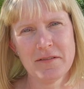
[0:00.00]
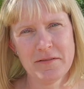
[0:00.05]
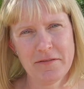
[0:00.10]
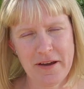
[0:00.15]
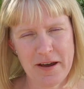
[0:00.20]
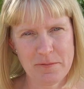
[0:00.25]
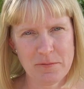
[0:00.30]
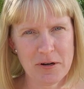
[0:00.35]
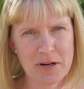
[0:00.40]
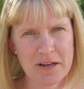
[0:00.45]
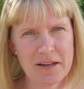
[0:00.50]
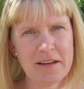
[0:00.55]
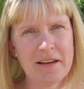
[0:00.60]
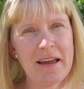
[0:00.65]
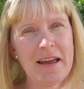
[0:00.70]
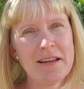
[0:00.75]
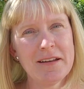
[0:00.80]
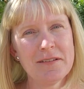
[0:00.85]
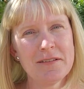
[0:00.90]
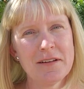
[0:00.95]
fabric
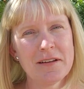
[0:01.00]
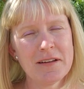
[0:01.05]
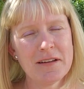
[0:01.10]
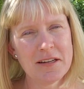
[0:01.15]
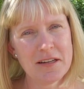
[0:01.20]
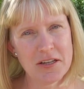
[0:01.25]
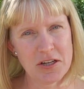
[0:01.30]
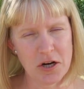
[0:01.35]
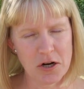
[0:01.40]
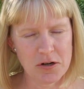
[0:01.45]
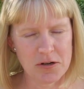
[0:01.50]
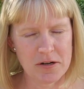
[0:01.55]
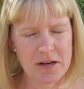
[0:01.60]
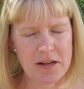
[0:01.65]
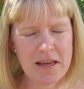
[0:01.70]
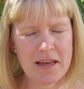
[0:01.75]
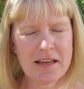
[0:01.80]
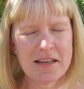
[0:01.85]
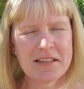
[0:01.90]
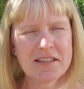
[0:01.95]
and yarn.
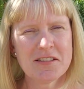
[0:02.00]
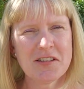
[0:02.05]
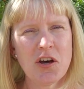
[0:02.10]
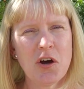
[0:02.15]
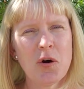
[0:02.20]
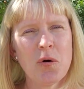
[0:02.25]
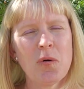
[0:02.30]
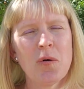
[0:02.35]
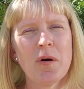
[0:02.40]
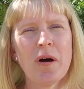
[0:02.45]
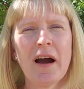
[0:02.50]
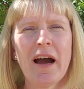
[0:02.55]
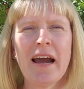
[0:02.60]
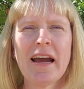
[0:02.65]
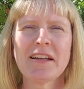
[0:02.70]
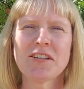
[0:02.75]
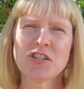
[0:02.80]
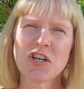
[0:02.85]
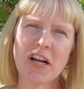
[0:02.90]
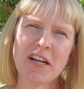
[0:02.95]
So I
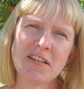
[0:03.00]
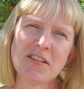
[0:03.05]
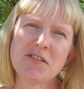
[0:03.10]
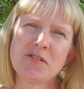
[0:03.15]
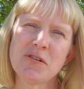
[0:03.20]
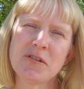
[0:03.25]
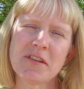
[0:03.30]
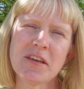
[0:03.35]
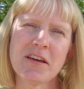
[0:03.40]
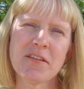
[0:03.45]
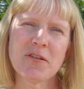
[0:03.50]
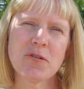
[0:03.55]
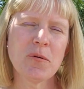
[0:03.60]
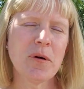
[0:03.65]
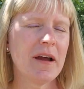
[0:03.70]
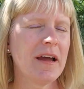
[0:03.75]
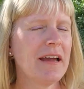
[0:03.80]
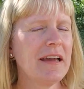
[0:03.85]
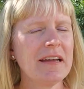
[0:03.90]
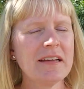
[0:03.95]
had tried to do it the other
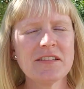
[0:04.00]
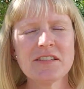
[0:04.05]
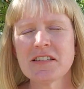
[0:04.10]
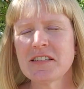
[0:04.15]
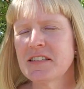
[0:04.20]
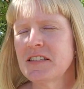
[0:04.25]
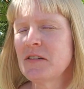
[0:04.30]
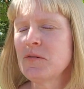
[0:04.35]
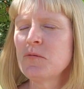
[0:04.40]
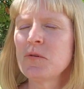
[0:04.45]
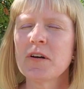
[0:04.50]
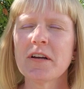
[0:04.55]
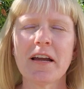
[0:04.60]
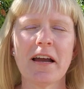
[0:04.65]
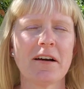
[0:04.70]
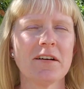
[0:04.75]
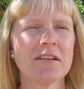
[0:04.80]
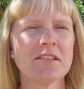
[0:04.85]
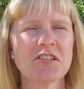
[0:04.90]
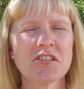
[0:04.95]
way. It just didn't work
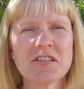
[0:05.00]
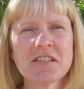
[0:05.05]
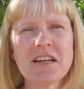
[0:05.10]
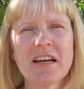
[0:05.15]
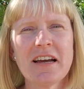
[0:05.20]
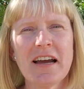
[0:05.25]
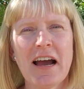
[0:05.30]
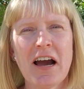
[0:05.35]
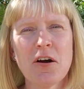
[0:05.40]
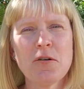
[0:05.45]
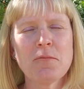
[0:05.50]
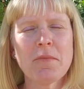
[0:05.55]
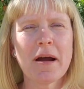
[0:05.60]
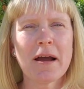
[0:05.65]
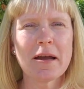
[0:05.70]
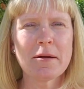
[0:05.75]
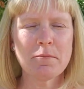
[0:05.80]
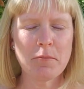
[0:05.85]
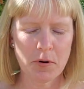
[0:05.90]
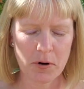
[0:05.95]
out. It's just not how
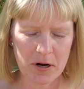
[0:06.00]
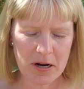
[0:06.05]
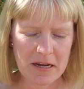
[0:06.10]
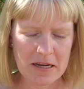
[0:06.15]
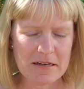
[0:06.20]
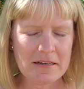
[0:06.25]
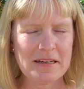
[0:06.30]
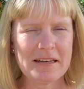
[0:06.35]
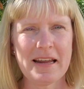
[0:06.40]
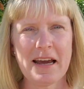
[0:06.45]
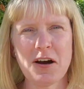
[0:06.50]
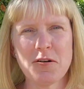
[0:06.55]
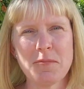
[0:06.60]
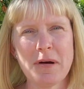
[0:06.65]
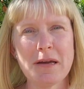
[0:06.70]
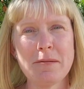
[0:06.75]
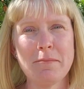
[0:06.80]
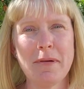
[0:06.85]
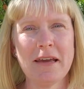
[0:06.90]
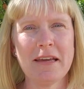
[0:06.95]
my brain and how
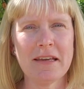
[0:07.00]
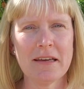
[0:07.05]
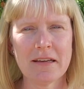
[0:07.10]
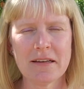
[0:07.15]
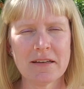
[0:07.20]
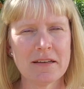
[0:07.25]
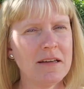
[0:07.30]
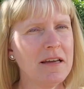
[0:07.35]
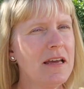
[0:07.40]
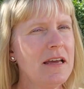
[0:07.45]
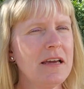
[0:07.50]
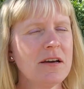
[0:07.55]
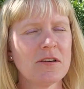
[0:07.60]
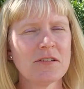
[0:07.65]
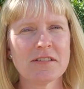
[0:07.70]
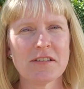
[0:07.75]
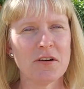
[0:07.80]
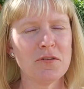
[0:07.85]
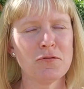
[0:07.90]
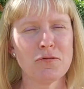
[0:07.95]
my making
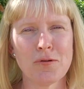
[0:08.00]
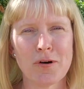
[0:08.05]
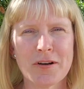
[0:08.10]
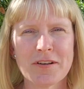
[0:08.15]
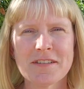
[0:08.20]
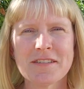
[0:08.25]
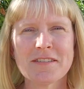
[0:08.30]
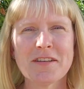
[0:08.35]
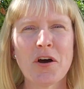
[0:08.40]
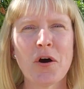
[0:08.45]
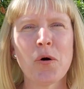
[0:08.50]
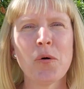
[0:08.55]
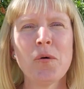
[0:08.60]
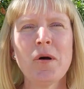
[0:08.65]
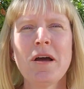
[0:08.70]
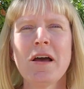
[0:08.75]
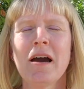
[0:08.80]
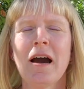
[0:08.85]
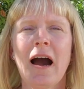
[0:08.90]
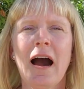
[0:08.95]
self works. So
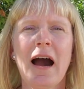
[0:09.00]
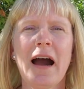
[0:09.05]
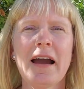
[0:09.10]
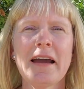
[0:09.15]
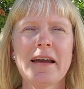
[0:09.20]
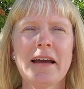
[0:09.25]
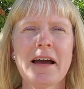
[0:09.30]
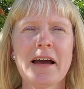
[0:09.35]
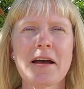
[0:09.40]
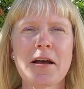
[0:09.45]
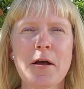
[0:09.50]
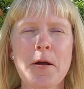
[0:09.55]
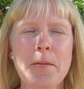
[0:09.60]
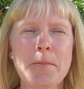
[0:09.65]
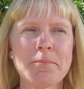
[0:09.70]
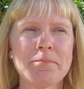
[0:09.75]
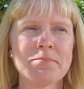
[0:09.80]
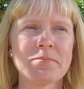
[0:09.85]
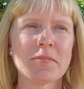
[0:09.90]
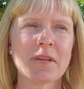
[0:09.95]

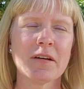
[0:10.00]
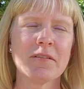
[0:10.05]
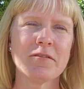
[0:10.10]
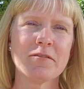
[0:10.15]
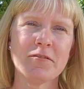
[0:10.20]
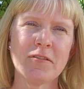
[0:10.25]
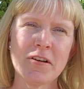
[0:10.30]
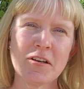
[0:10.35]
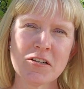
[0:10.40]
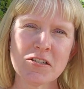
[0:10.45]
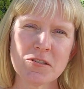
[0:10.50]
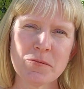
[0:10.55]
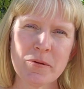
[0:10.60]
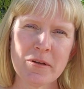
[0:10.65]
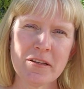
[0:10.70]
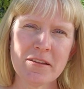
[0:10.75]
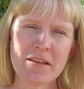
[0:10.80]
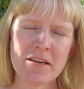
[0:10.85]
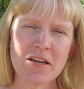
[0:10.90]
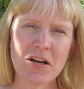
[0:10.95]
I finished
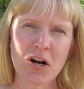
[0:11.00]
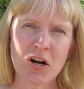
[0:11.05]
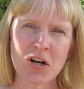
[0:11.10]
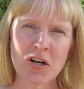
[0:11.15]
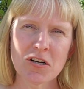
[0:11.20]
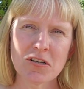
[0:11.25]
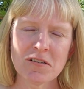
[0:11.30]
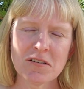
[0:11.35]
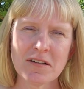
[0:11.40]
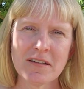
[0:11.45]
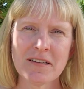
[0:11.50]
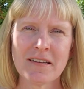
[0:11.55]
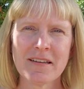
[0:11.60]
spinning the yarn.